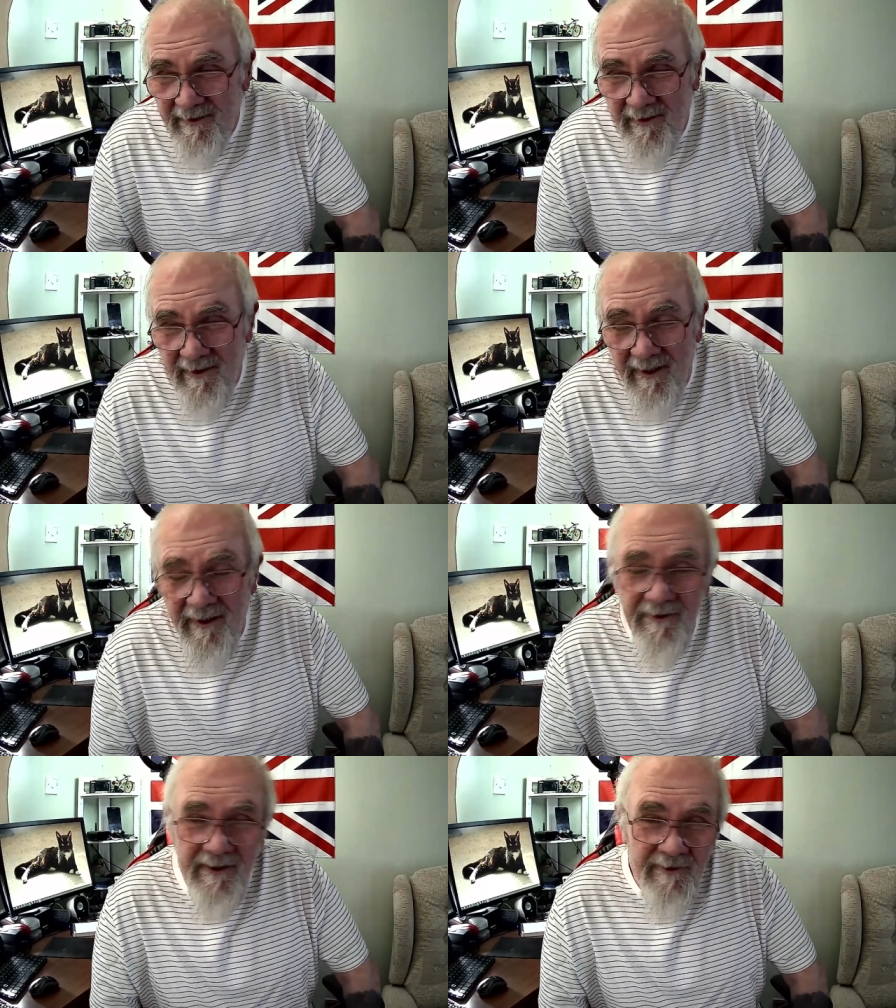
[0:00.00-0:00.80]

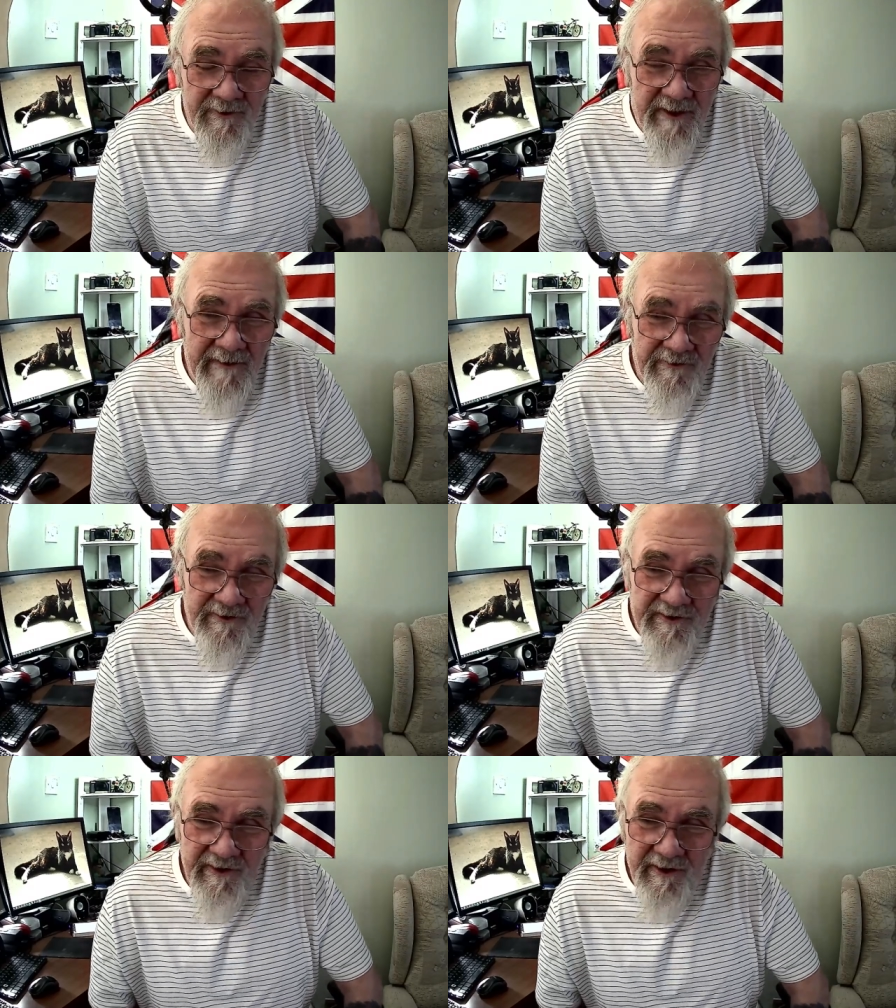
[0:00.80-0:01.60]
And they're not
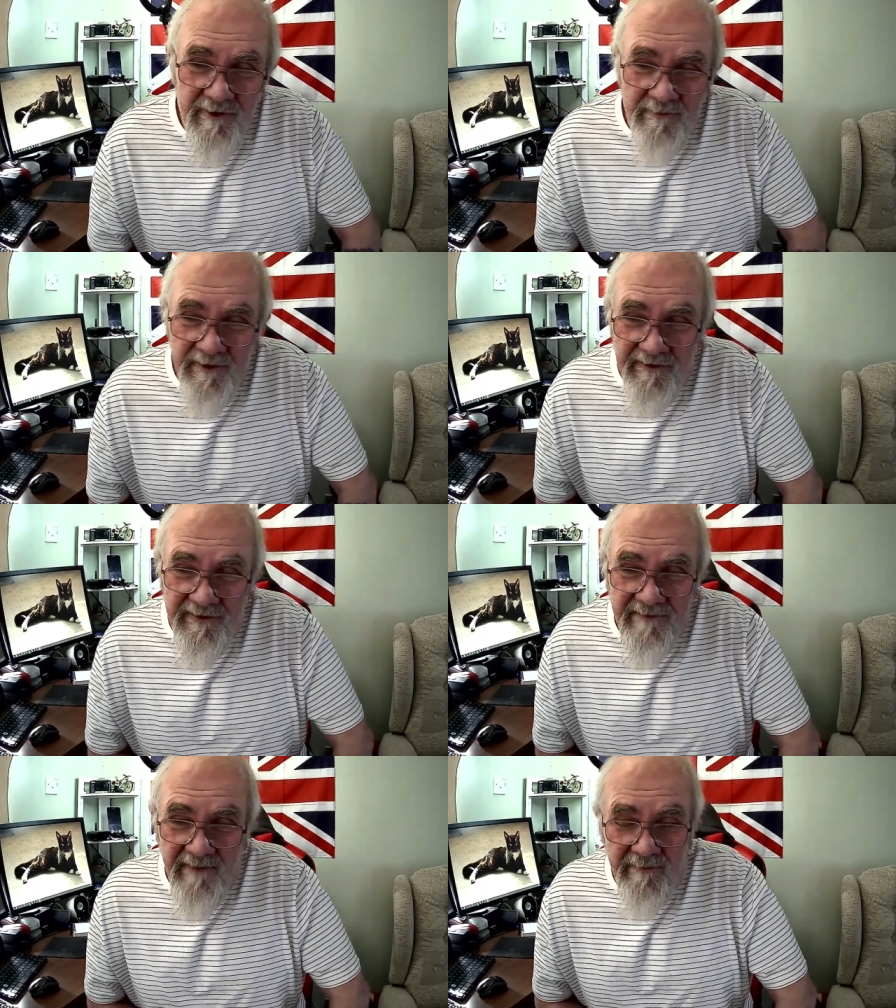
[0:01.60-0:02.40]
dangerous to
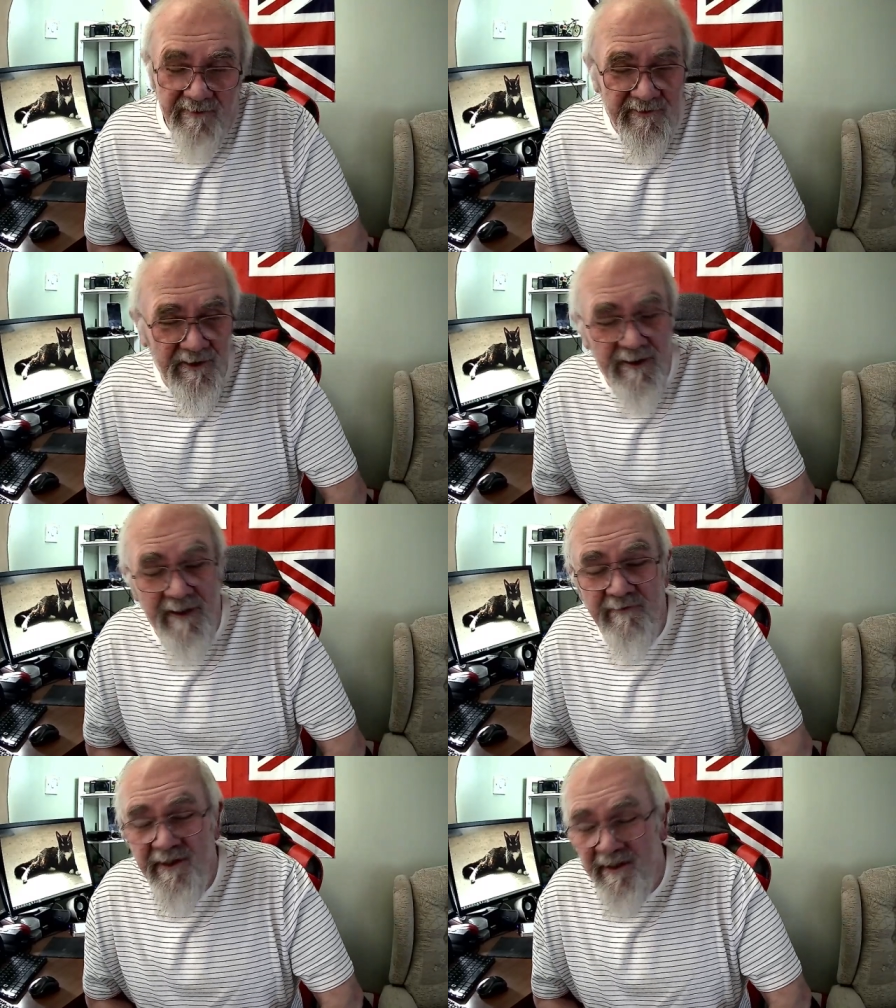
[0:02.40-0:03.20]
humans. They prefer
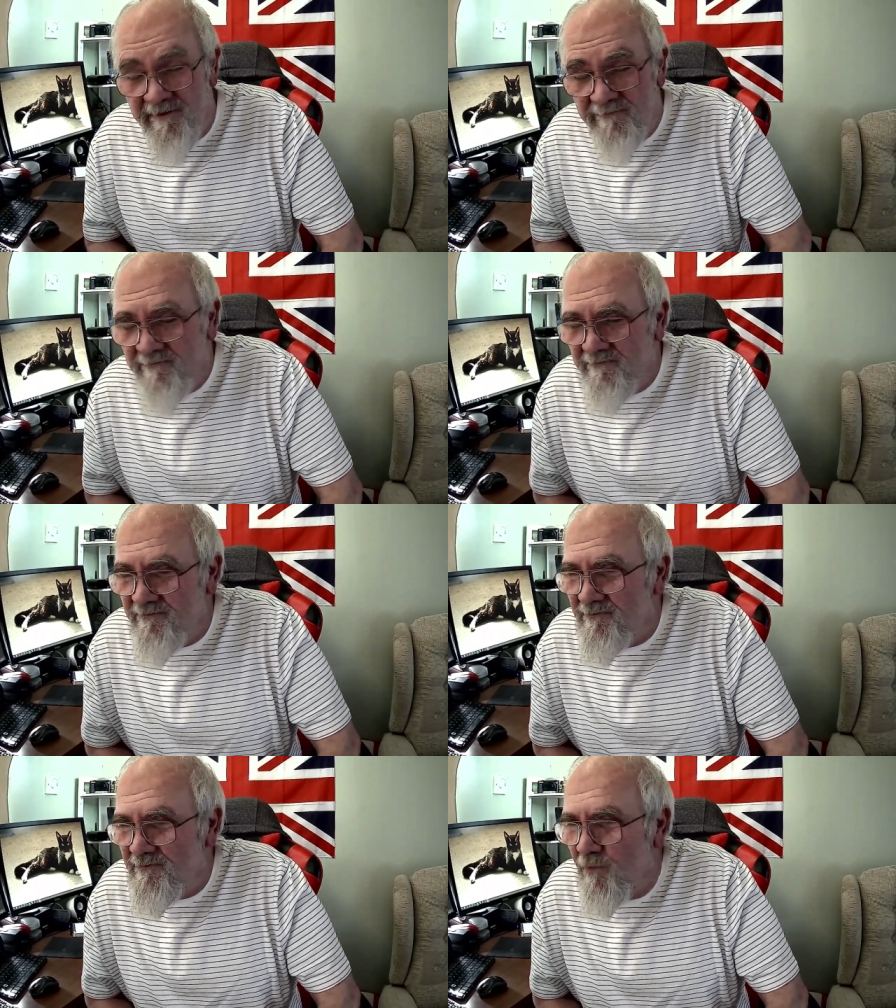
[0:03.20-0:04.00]
living in
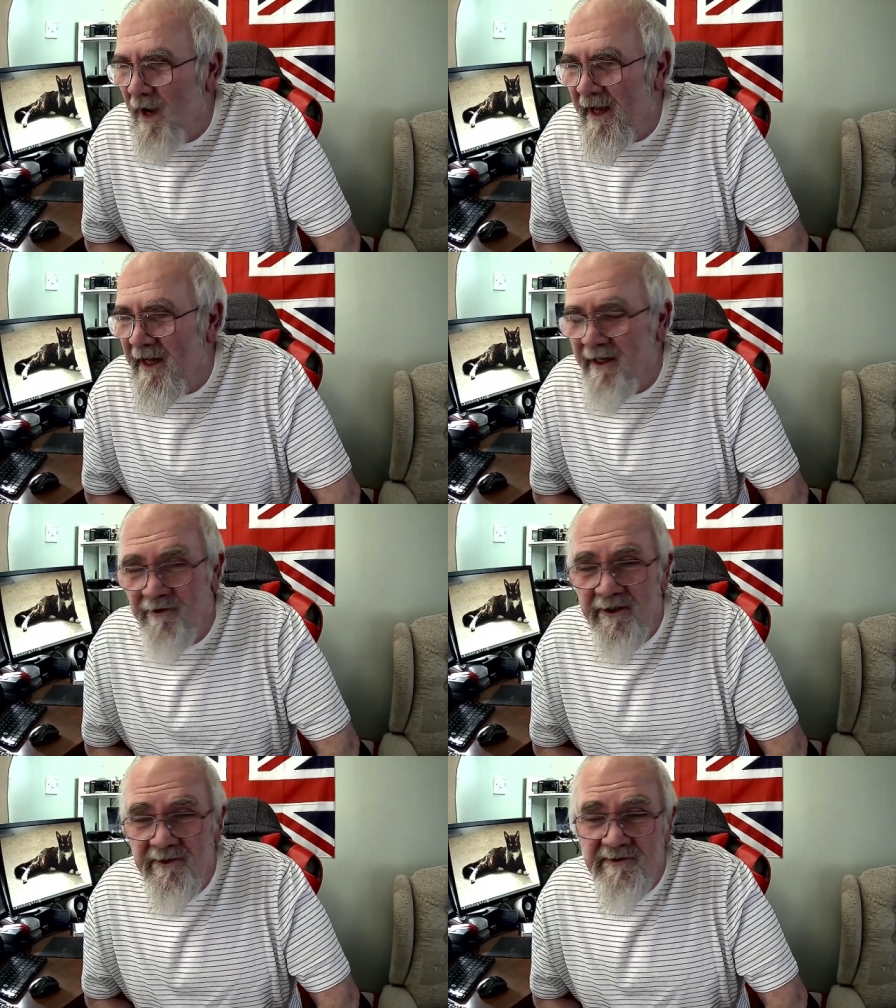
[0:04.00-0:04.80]
wet
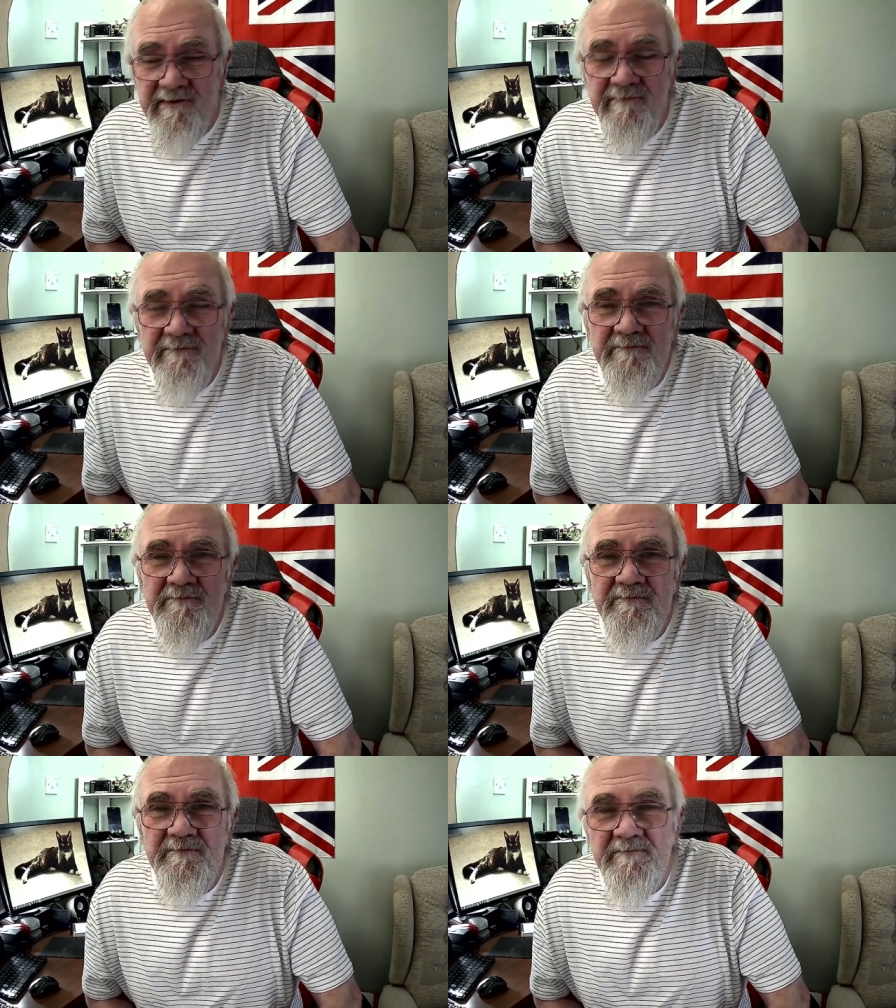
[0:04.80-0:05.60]
areas.
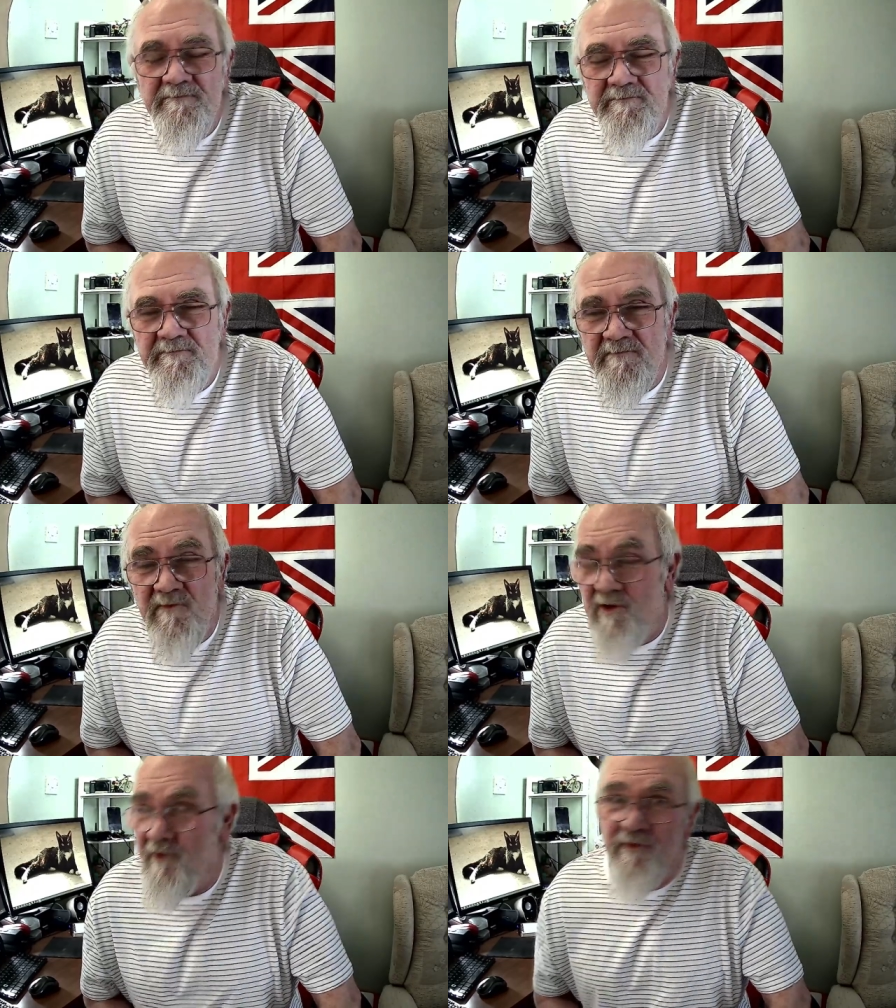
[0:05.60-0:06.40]

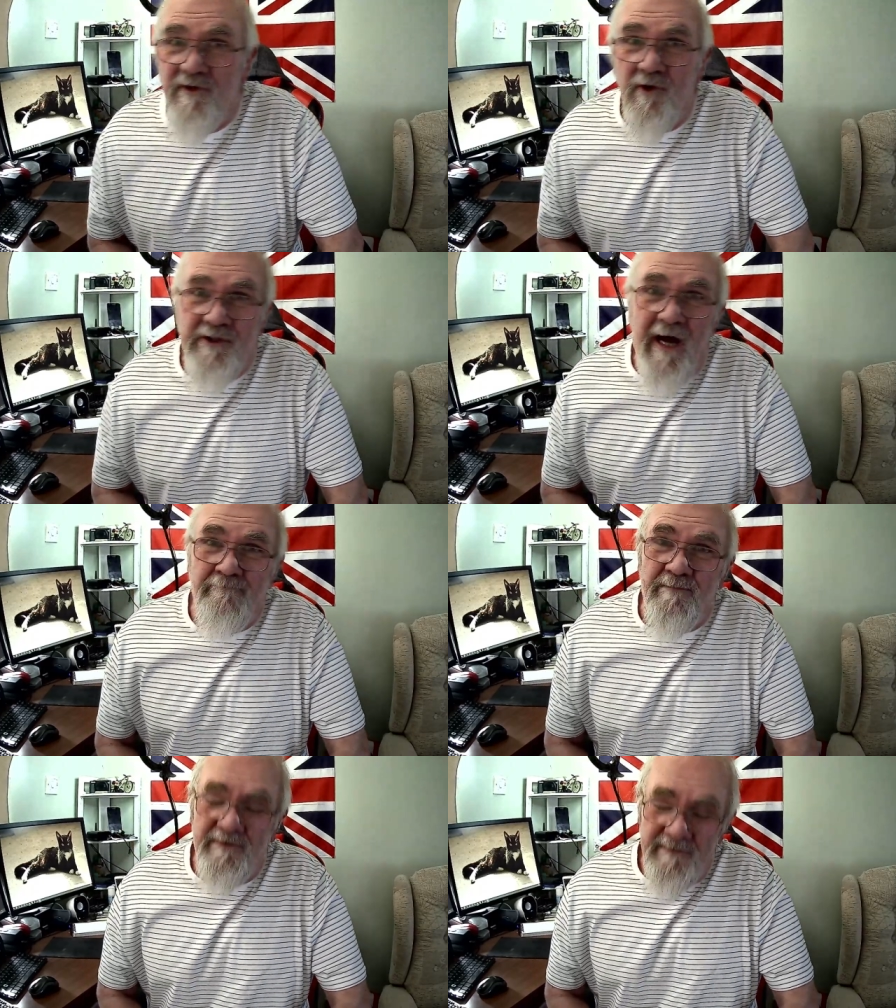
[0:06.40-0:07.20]
So if you've got
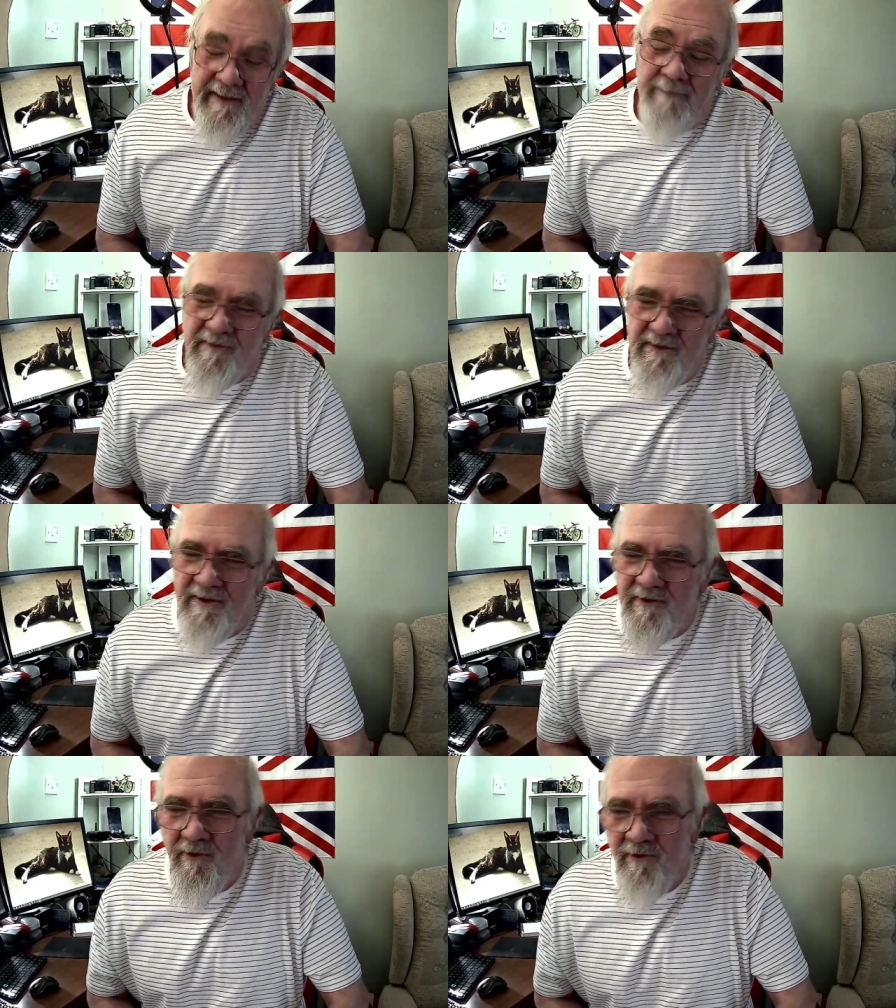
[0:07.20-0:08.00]
damp, yeah, they
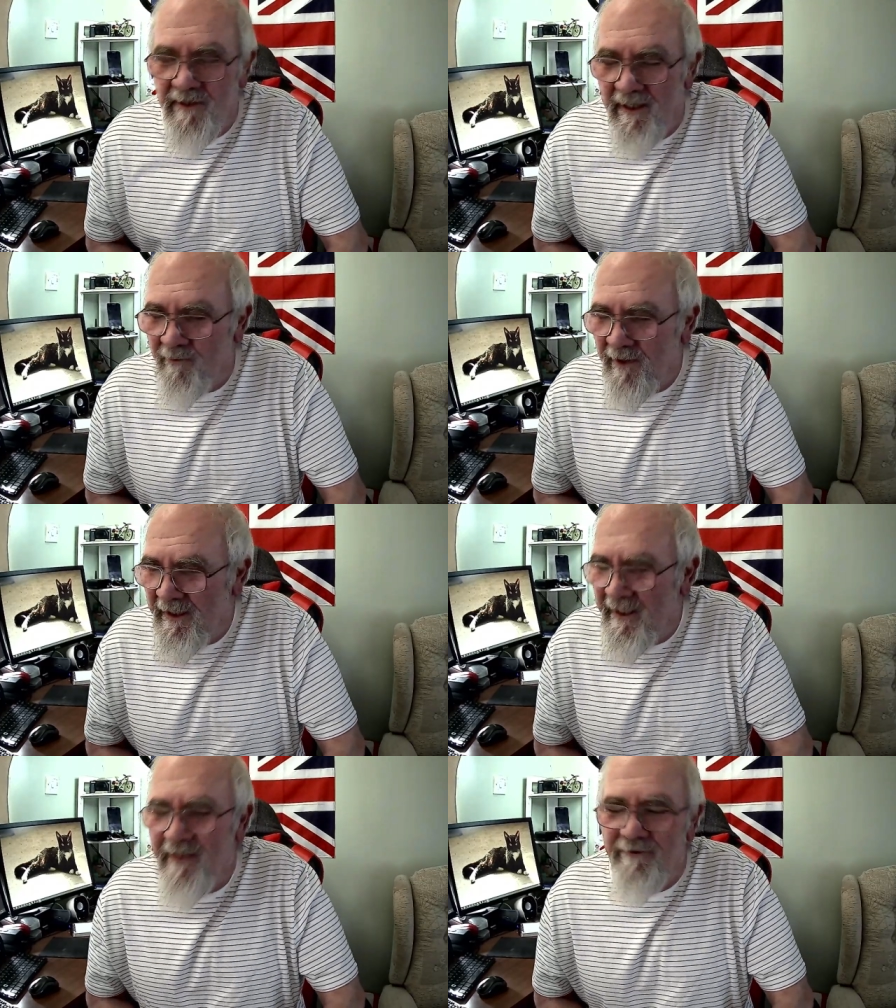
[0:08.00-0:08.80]
could call that a
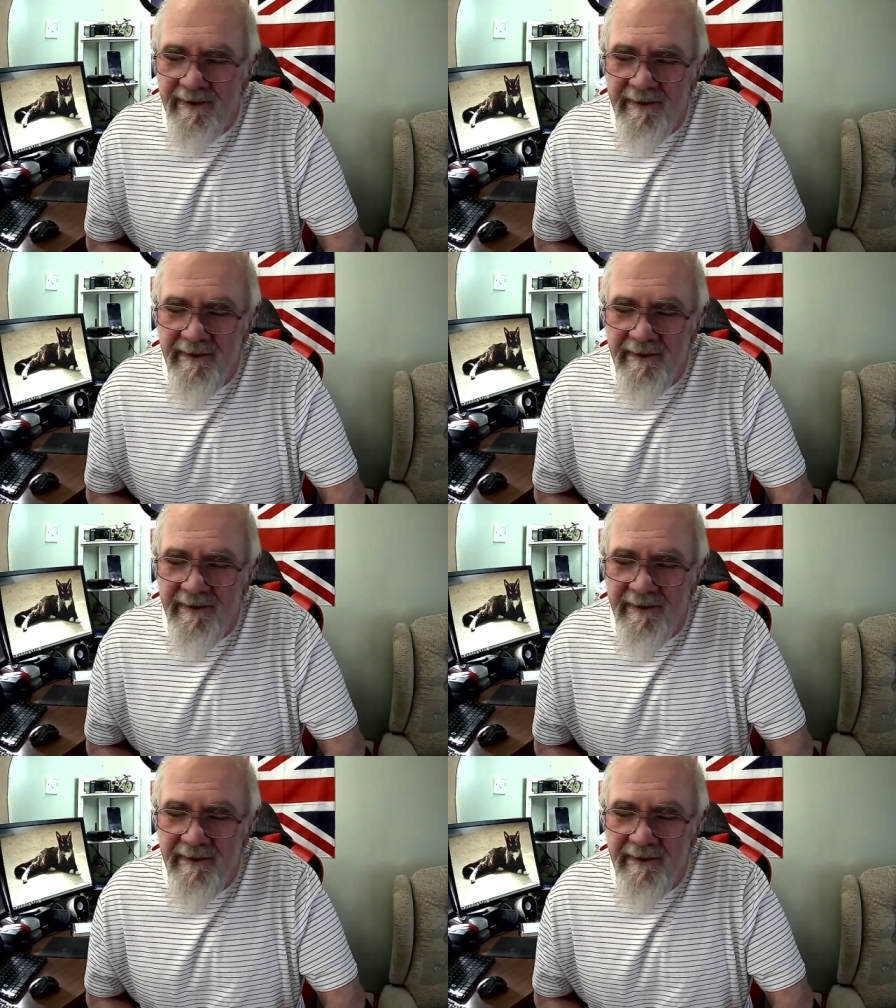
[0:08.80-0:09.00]
wet area.